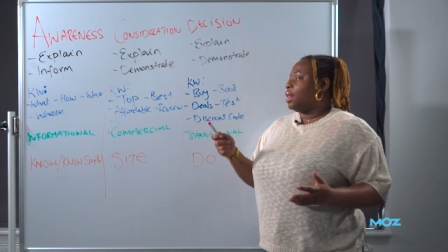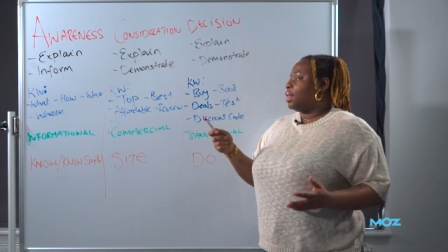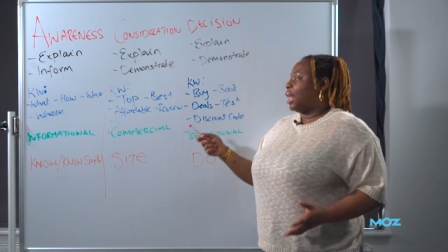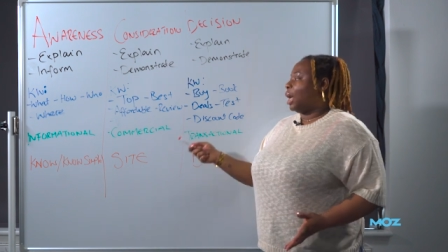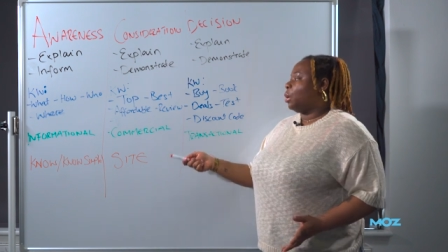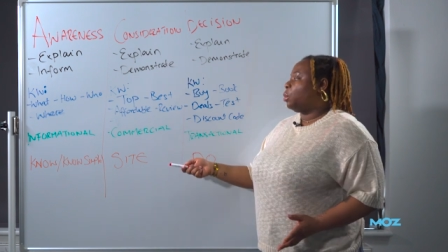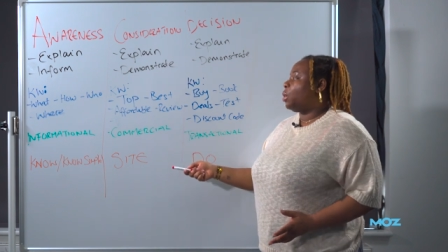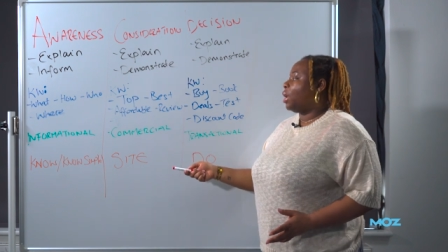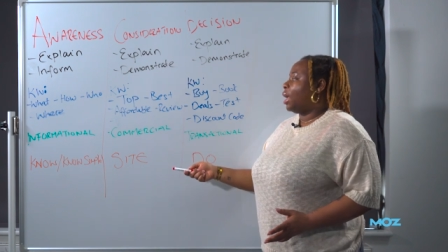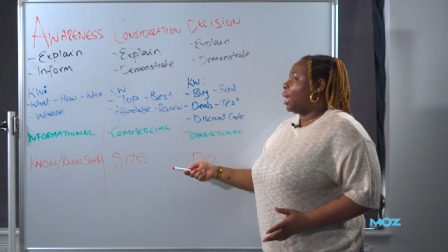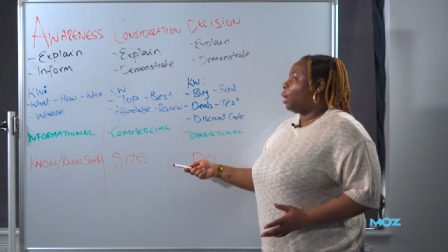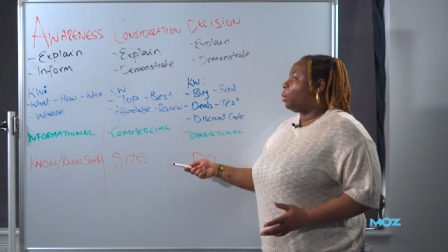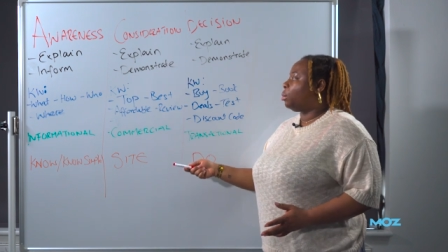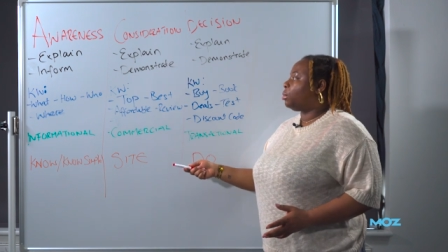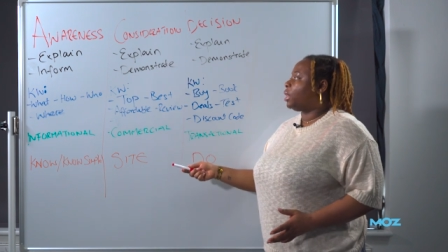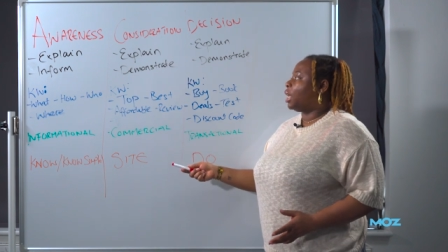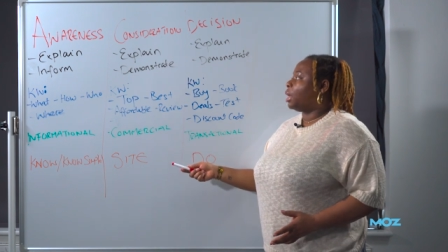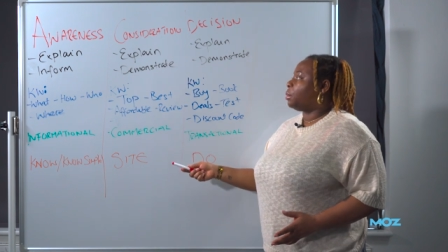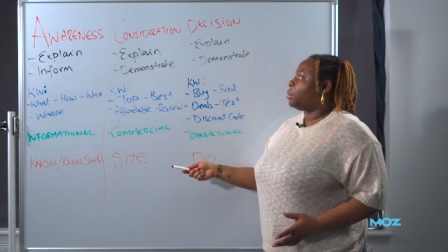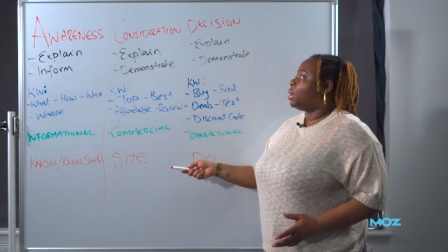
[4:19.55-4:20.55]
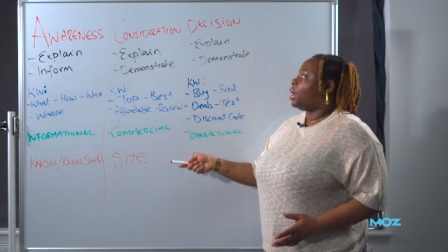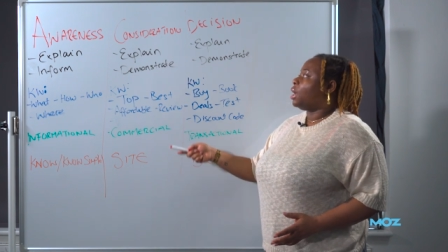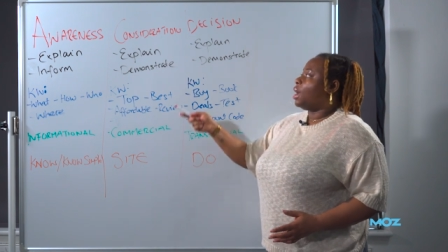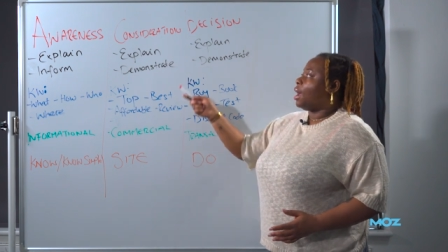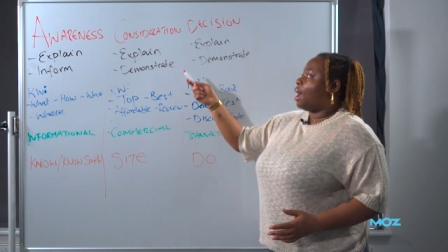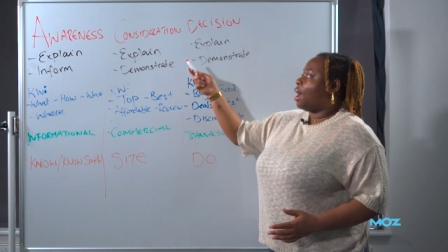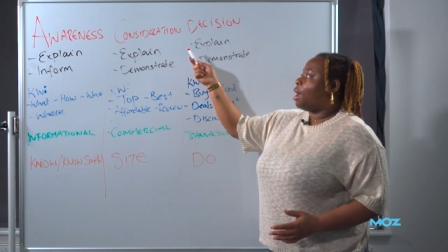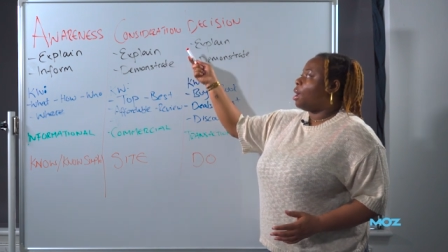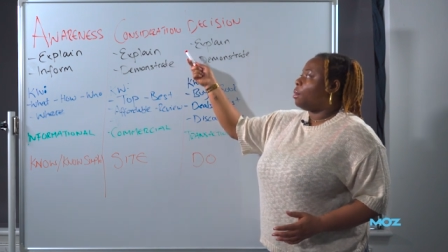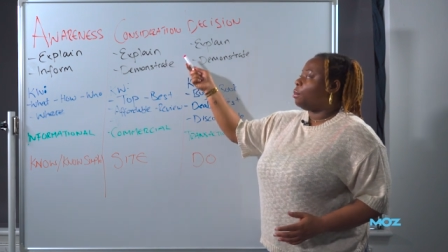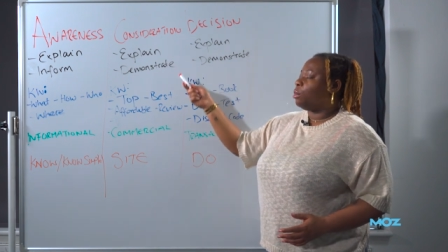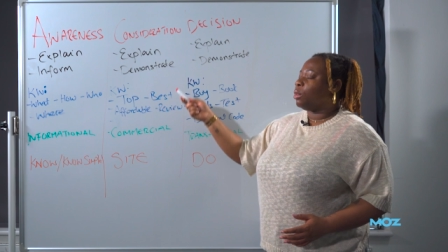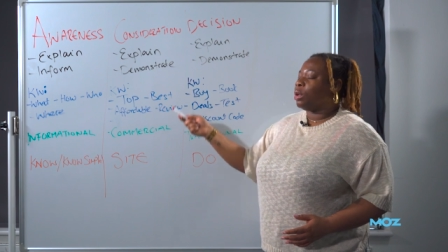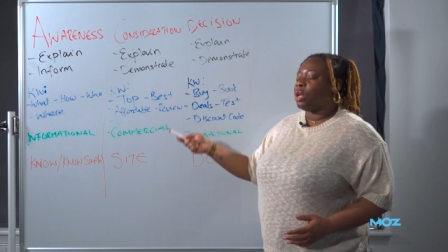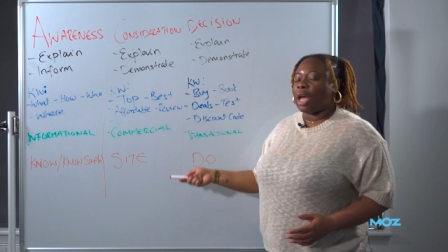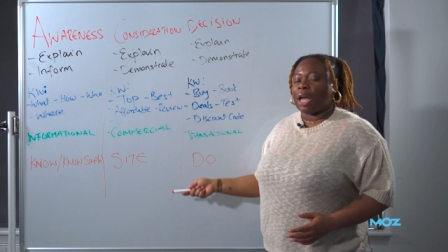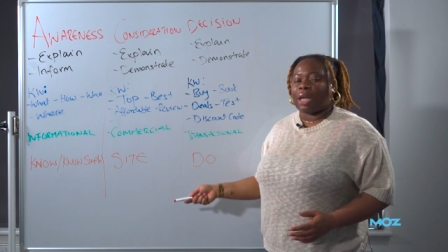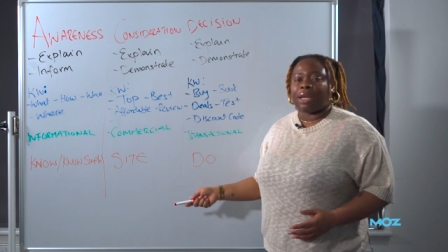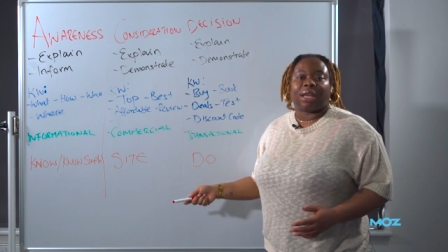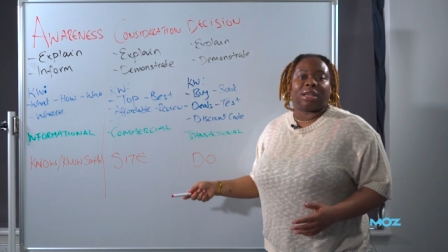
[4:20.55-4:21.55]
that will help them,
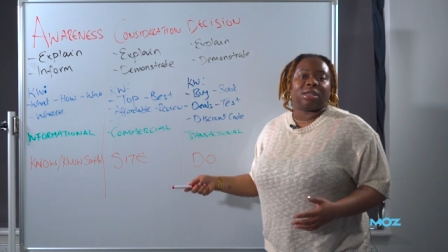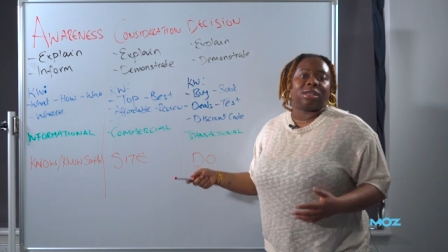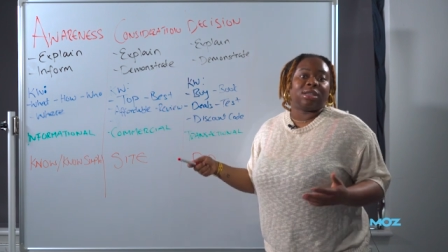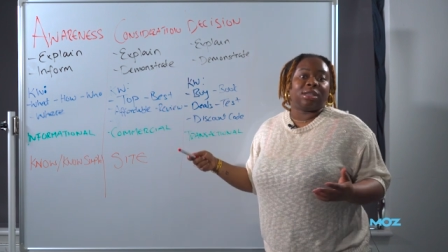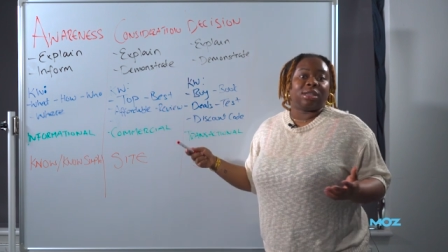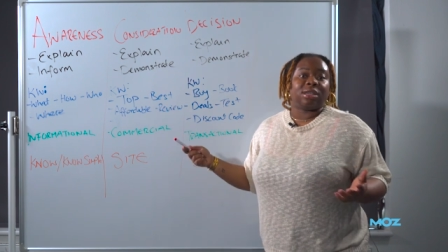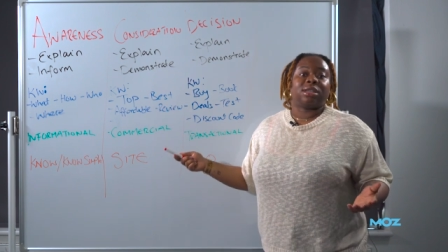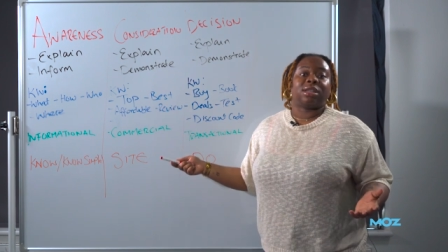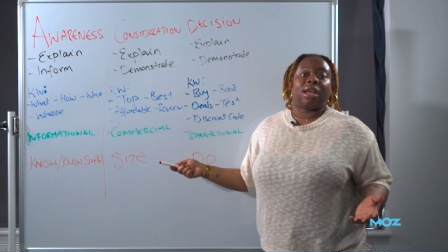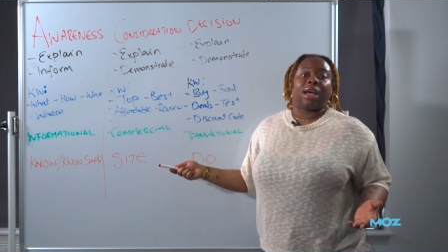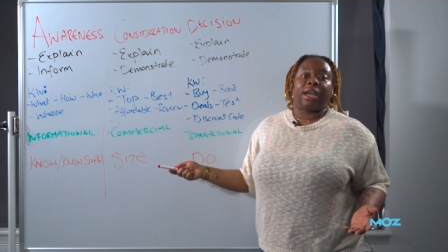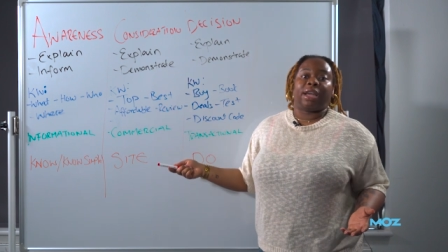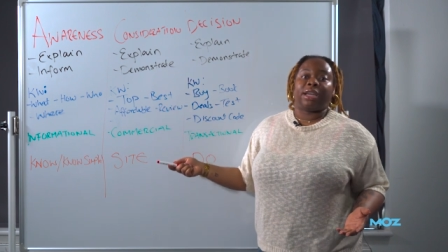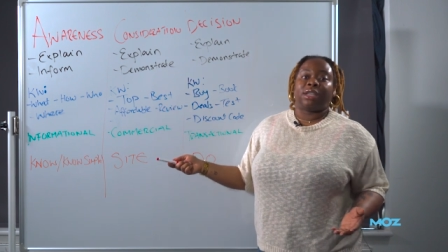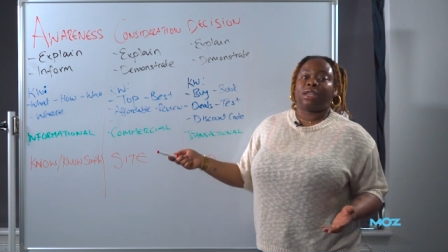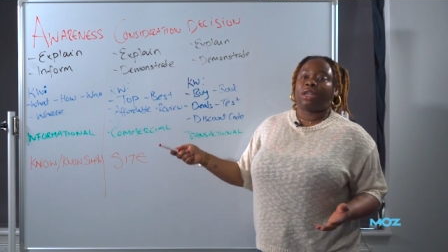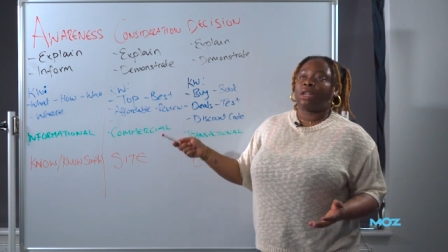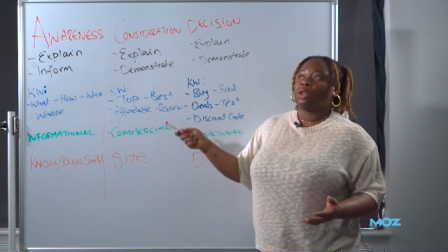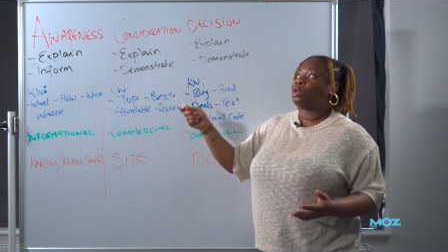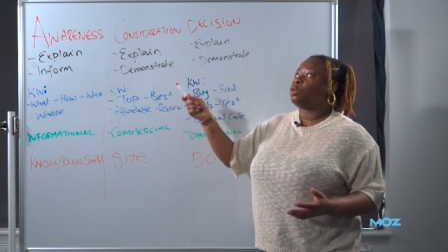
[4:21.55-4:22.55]
I guess, decide,